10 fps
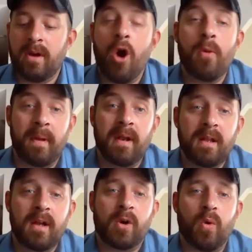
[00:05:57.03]
open
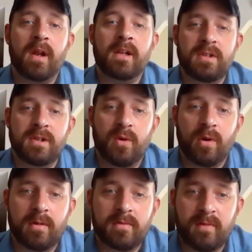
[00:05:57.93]
according to
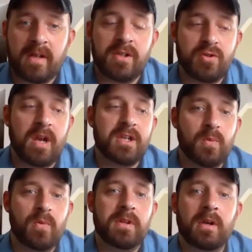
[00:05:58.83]
your
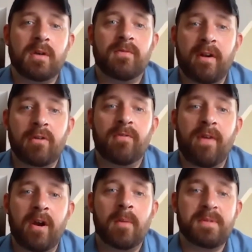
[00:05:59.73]
registration with your federal
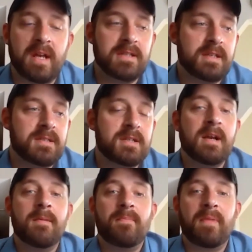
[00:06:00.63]
firearms license,
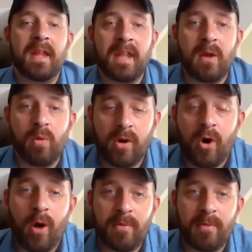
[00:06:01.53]
and they will call